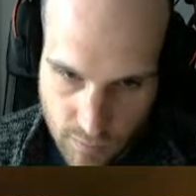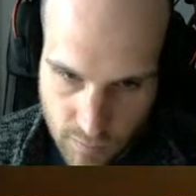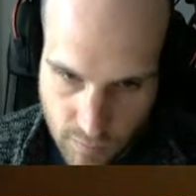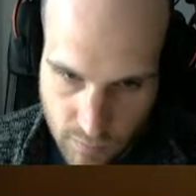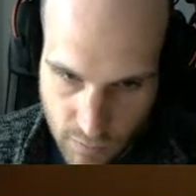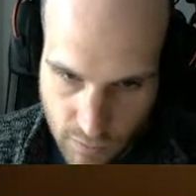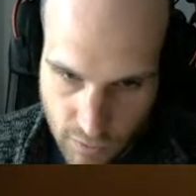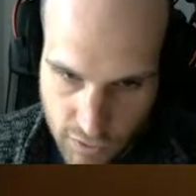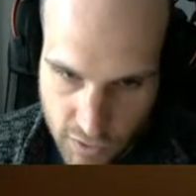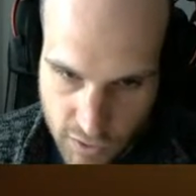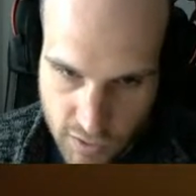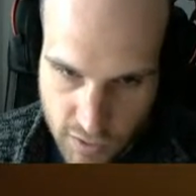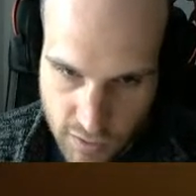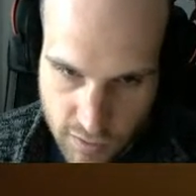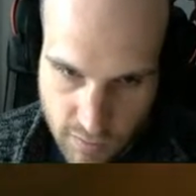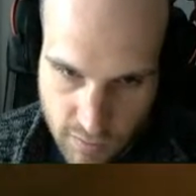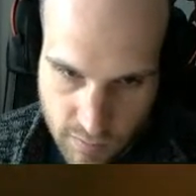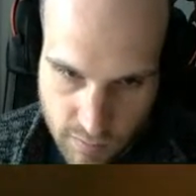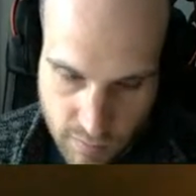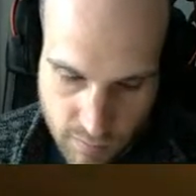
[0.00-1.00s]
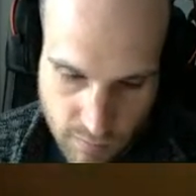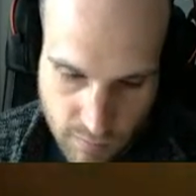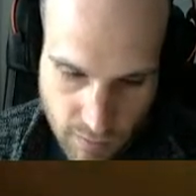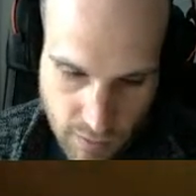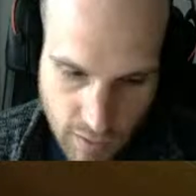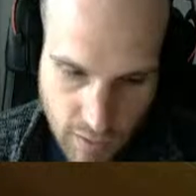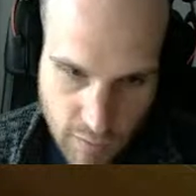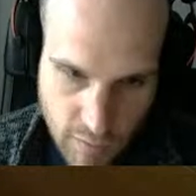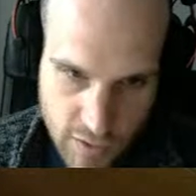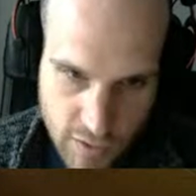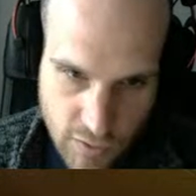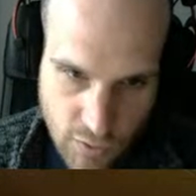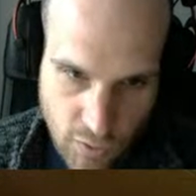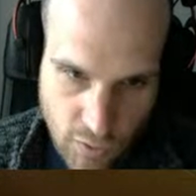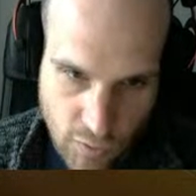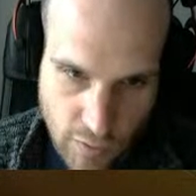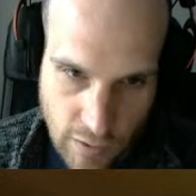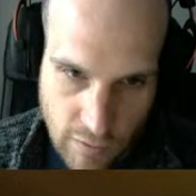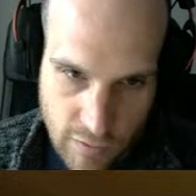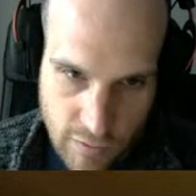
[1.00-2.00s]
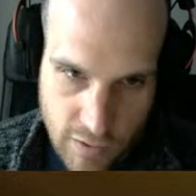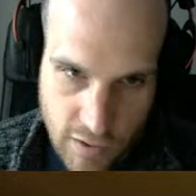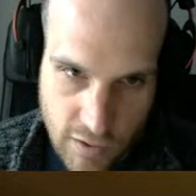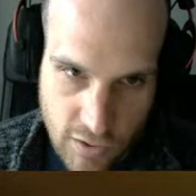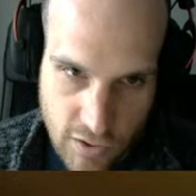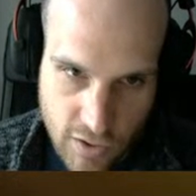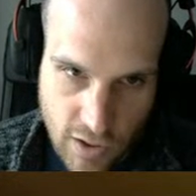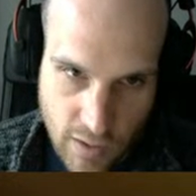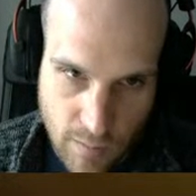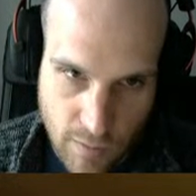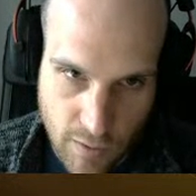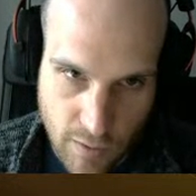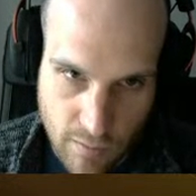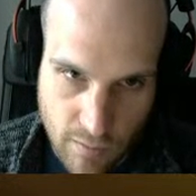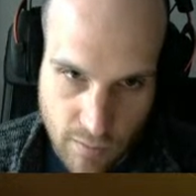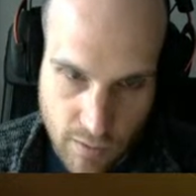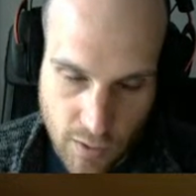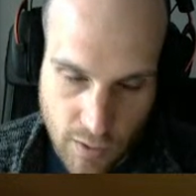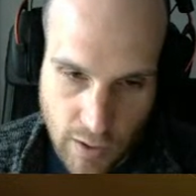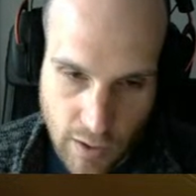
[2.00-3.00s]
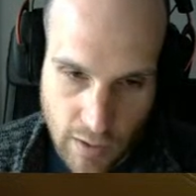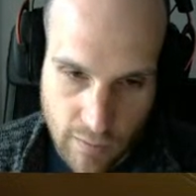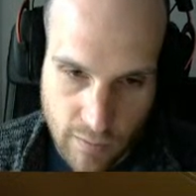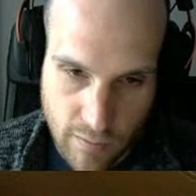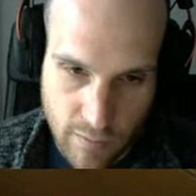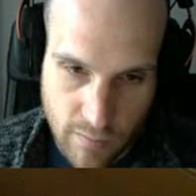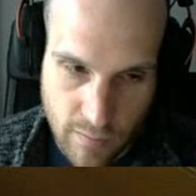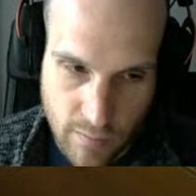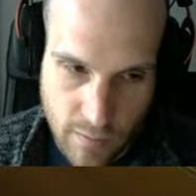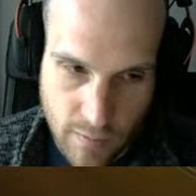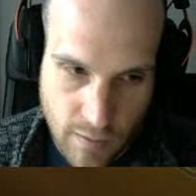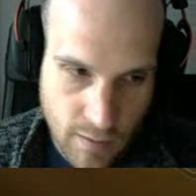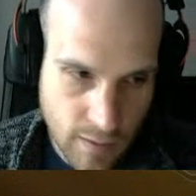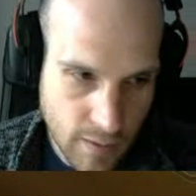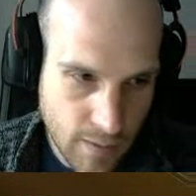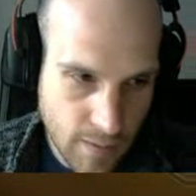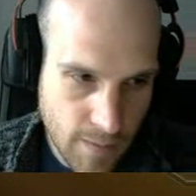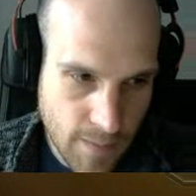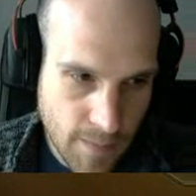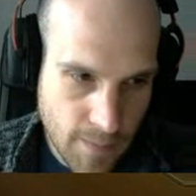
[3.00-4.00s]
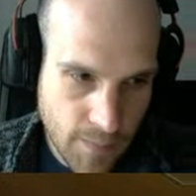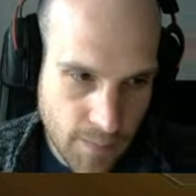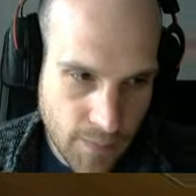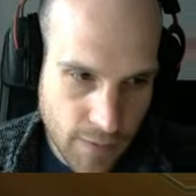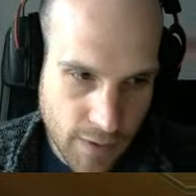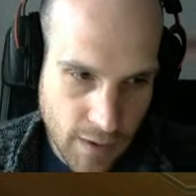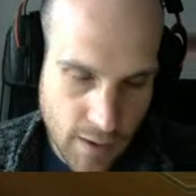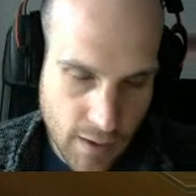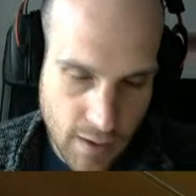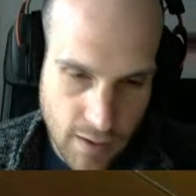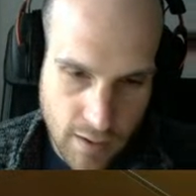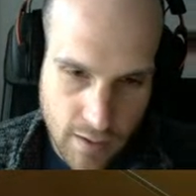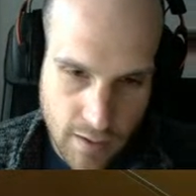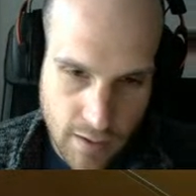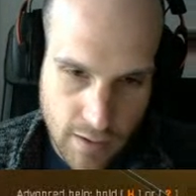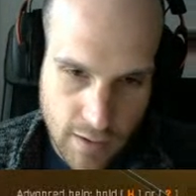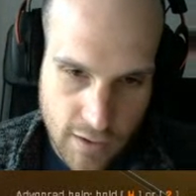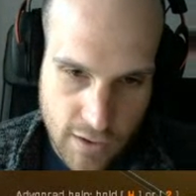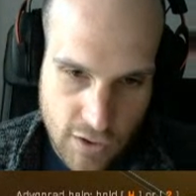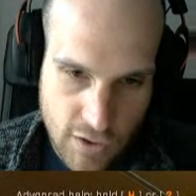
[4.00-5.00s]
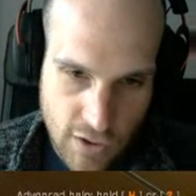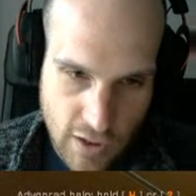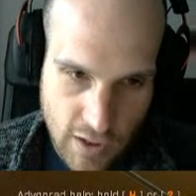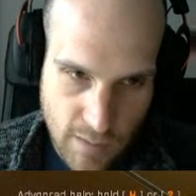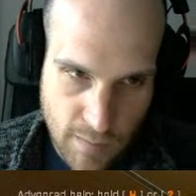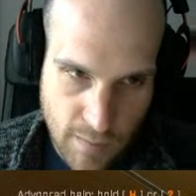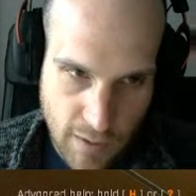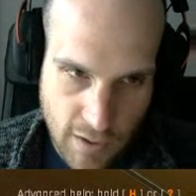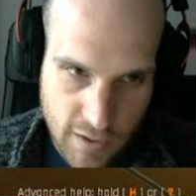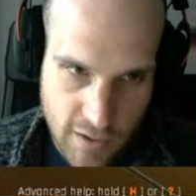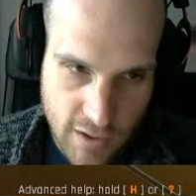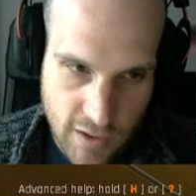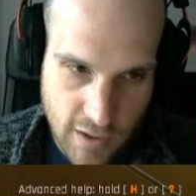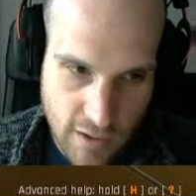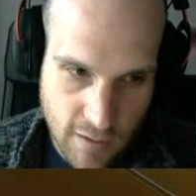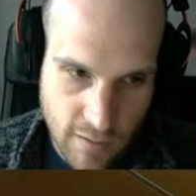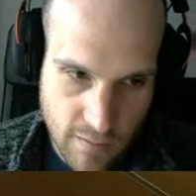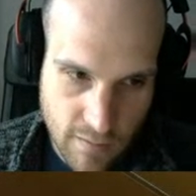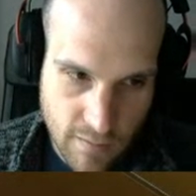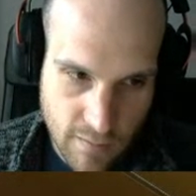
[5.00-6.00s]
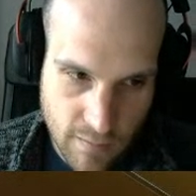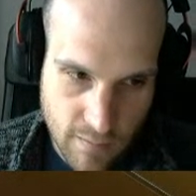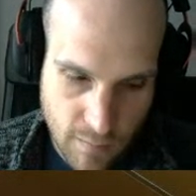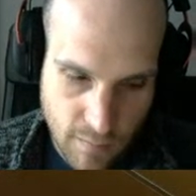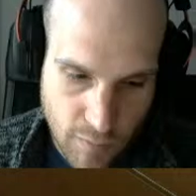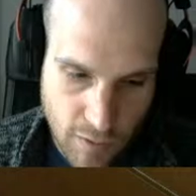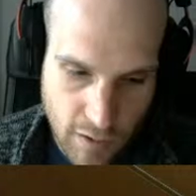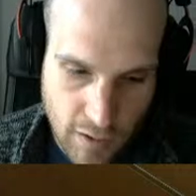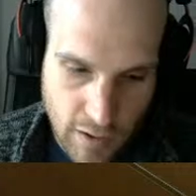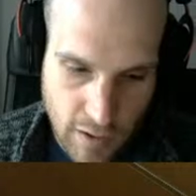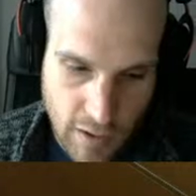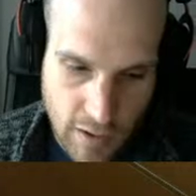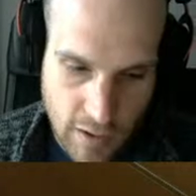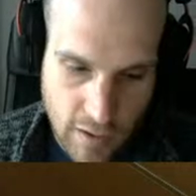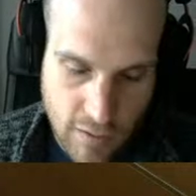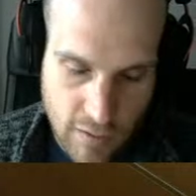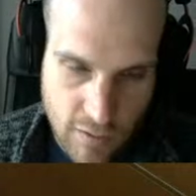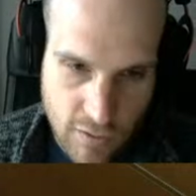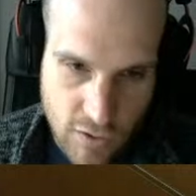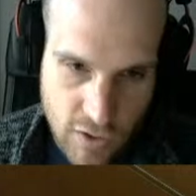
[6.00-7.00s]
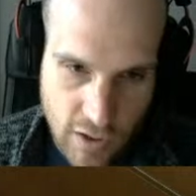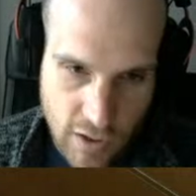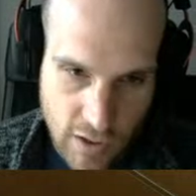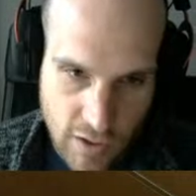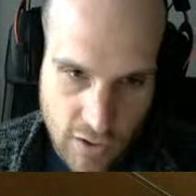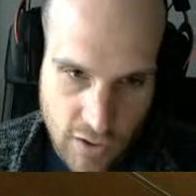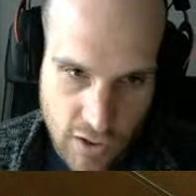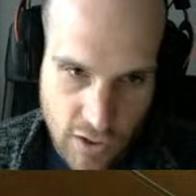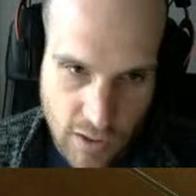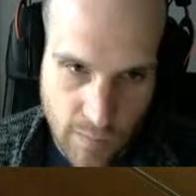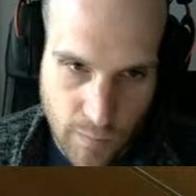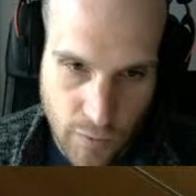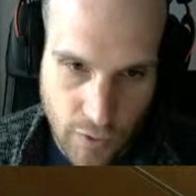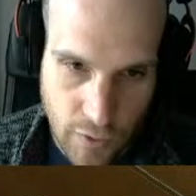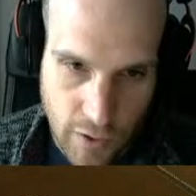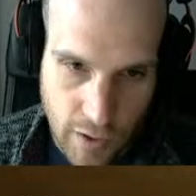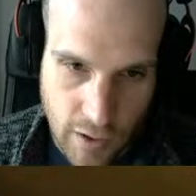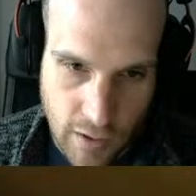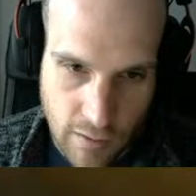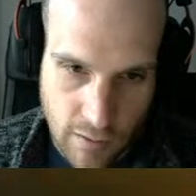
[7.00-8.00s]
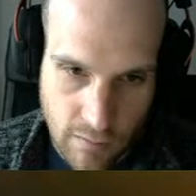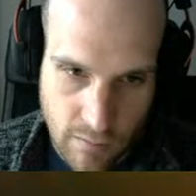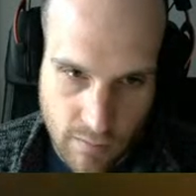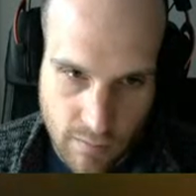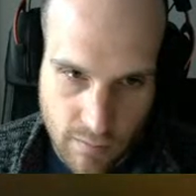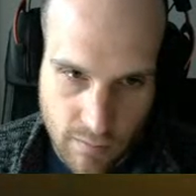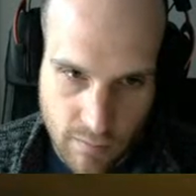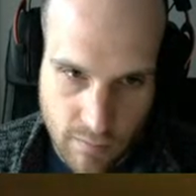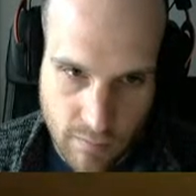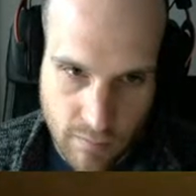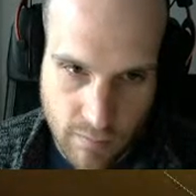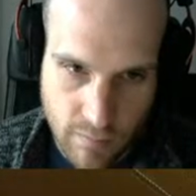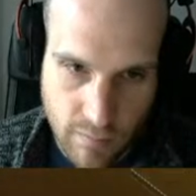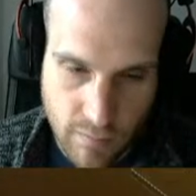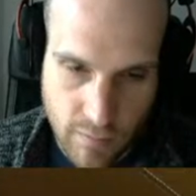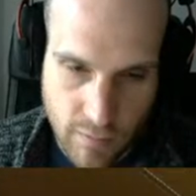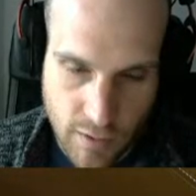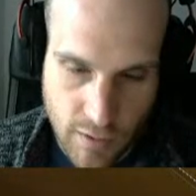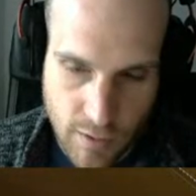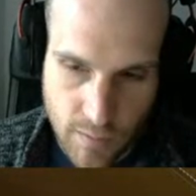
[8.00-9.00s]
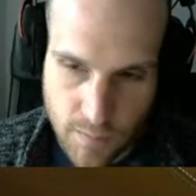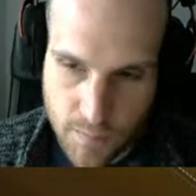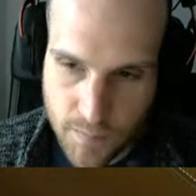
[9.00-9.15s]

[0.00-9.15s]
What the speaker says: Well, I've still got rounds in the chamber. No, I haven't. Let's eject the magazine, put it there, check the chamber again. No.